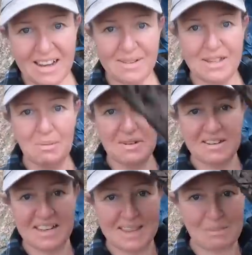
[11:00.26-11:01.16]
and I was hoping
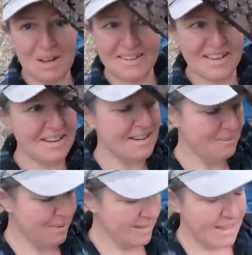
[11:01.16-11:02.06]
to get them all done,
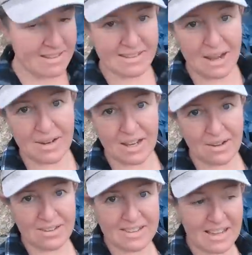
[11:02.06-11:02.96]
but that's just how it
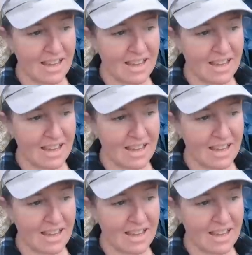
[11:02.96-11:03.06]
goes.